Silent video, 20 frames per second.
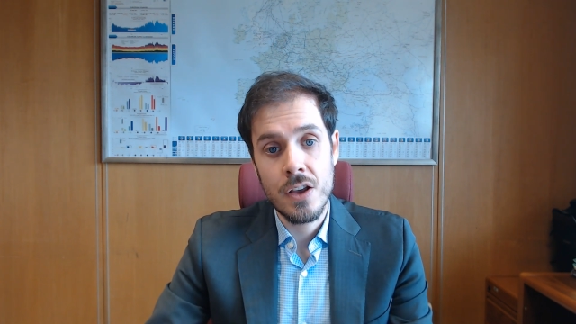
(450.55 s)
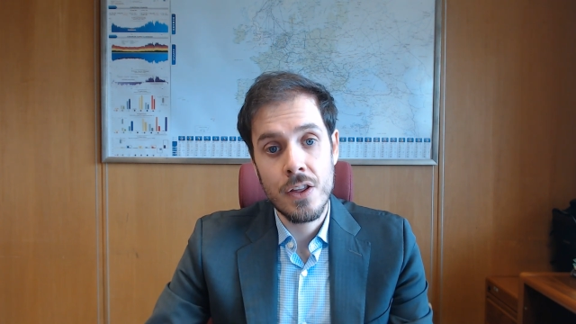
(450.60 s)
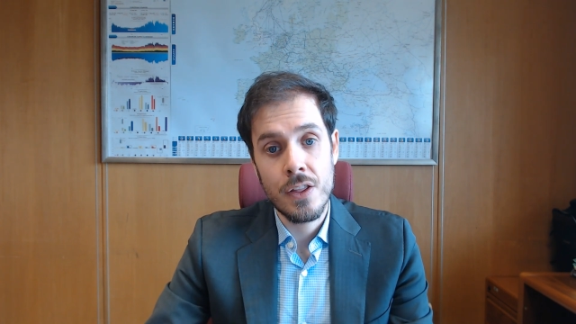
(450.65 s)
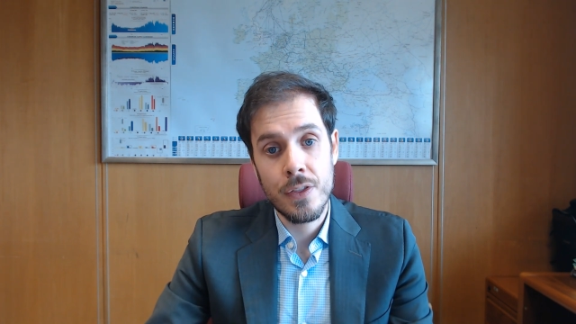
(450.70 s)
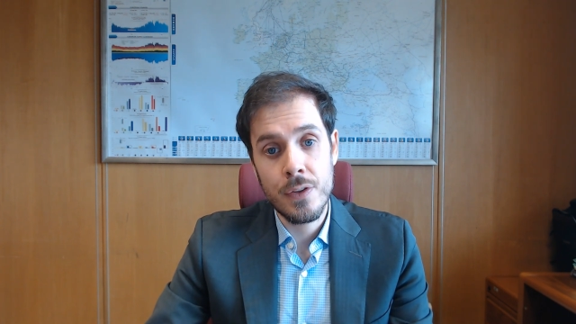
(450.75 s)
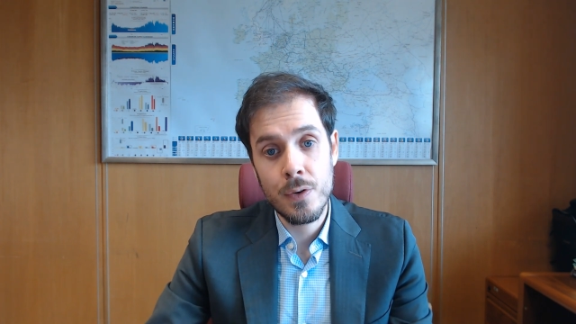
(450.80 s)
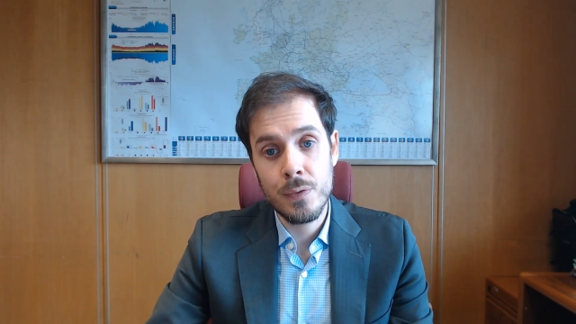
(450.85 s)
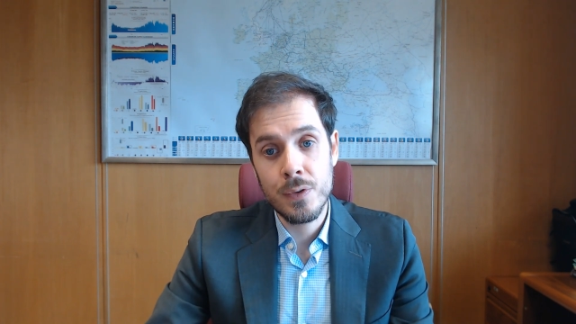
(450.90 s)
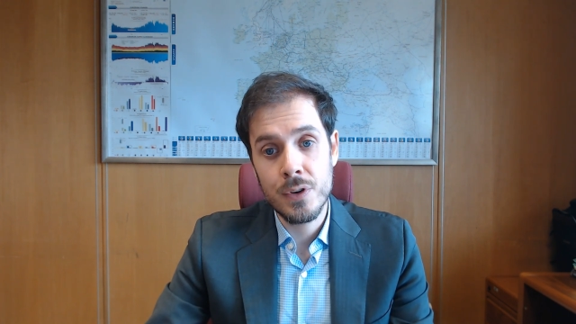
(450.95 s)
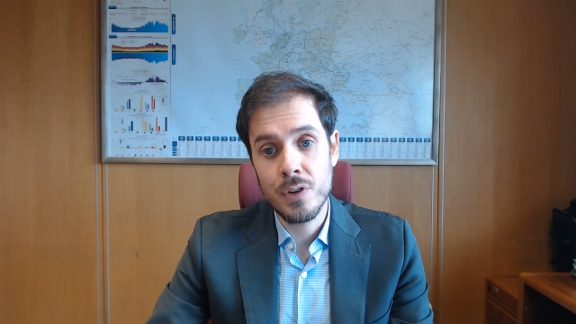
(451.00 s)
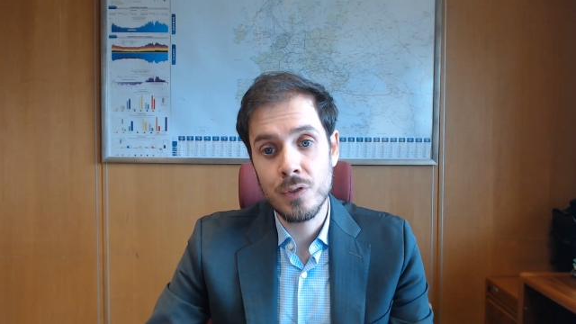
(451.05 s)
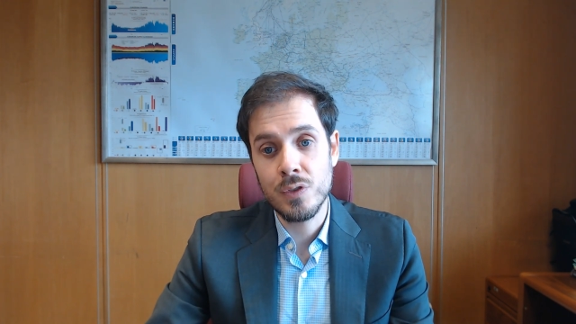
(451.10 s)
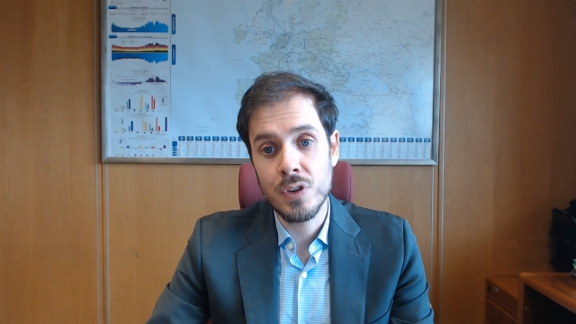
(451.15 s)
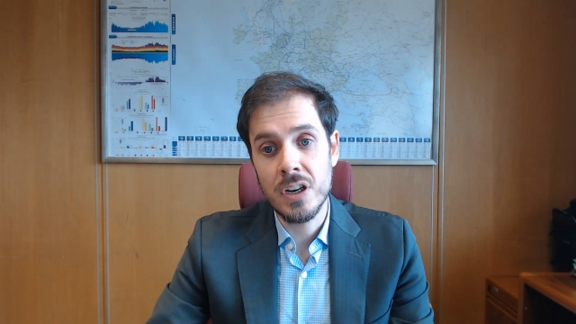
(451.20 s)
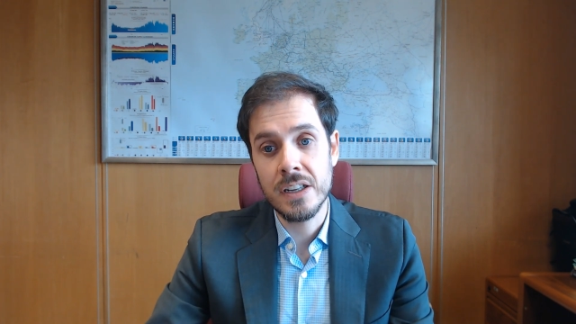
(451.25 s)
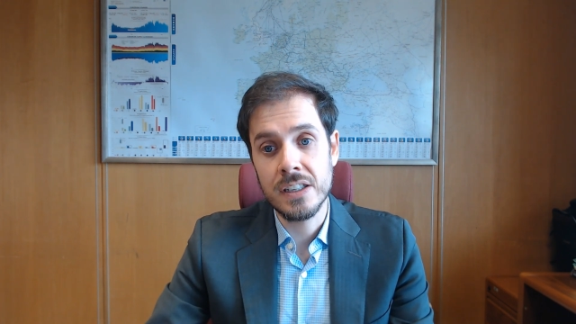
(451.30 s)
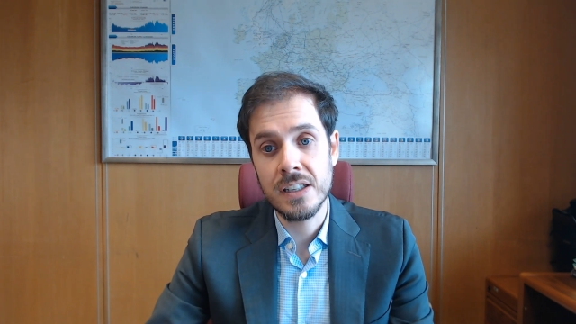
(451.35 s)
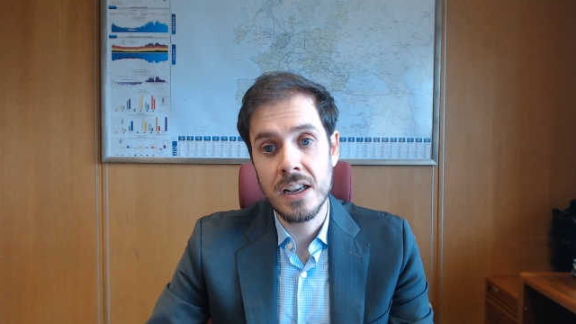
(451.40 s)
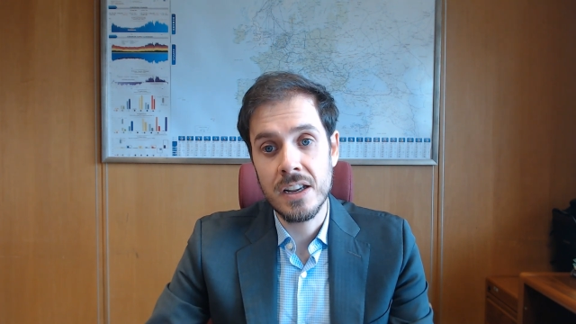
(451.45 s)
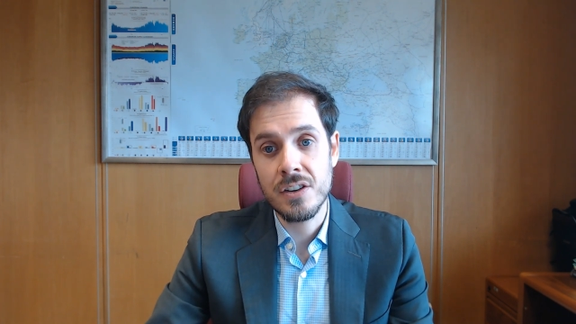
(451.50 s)
through the
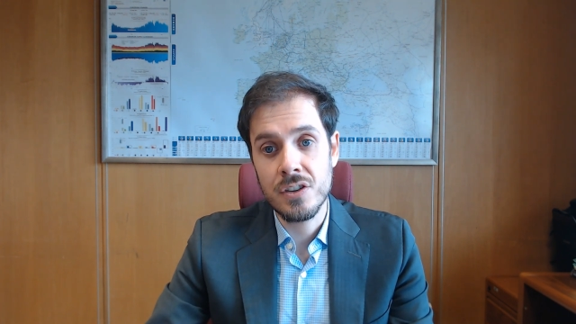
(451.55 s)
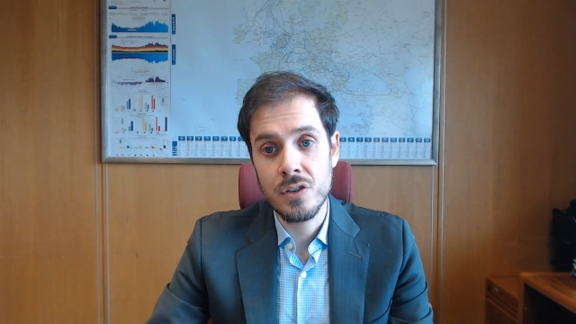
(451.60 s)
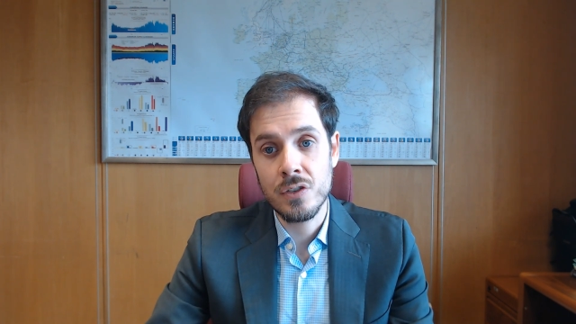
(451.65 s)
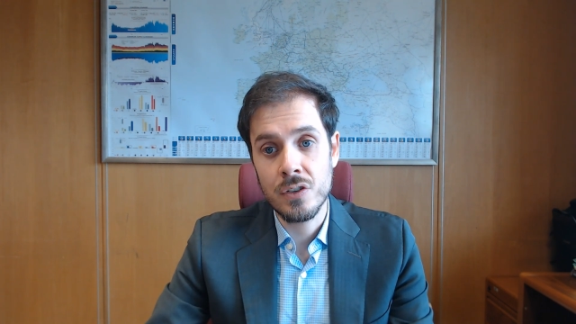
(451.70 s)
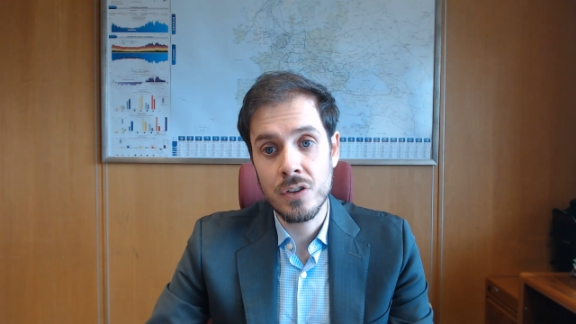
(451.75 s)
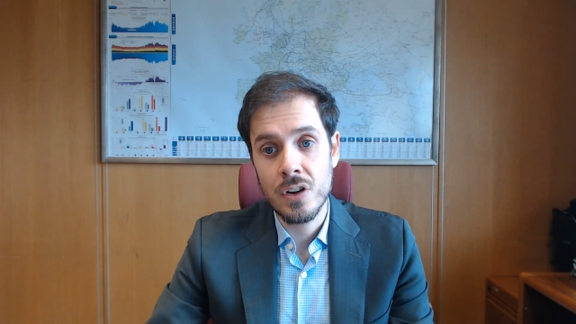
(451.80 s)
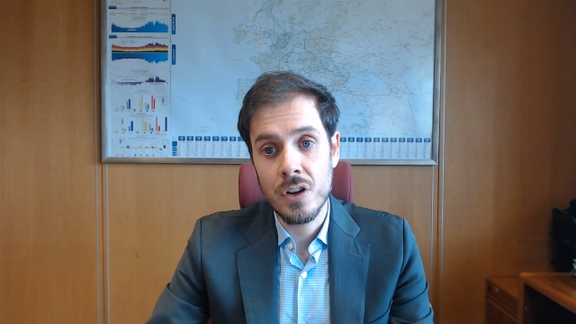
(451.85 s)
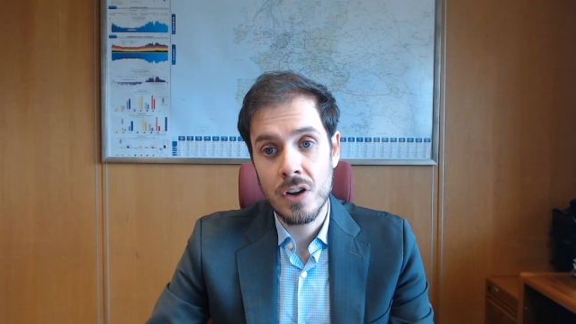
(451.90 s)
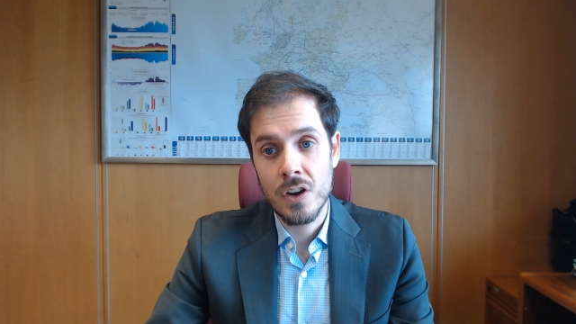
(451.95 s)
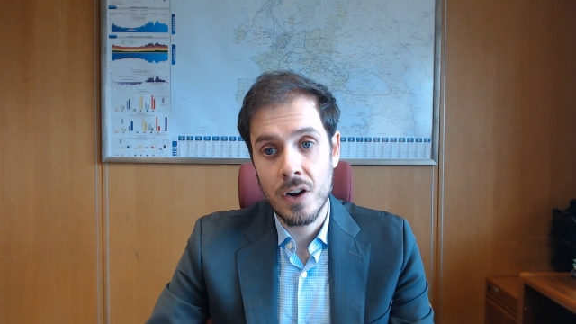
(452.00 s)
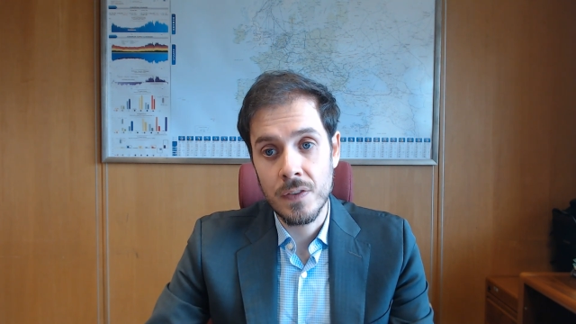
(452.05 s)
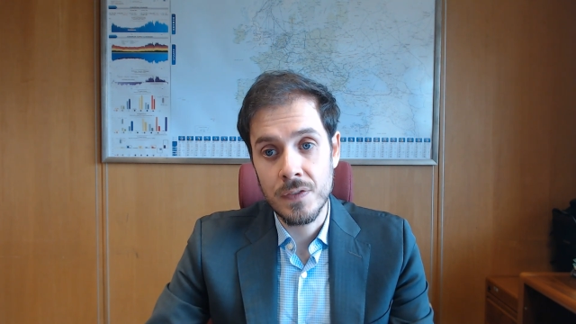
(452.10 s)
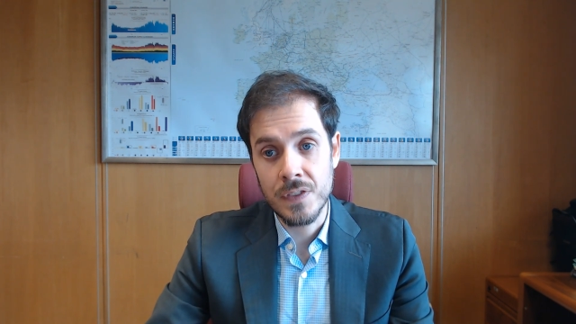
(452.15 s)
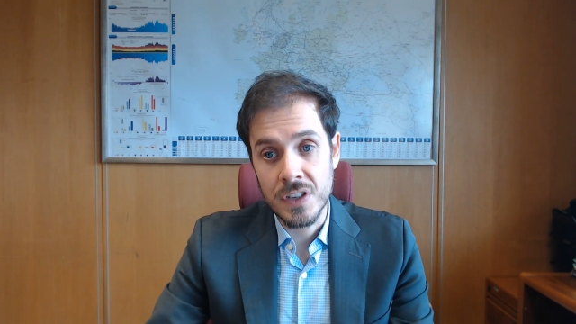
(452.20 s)
utilization of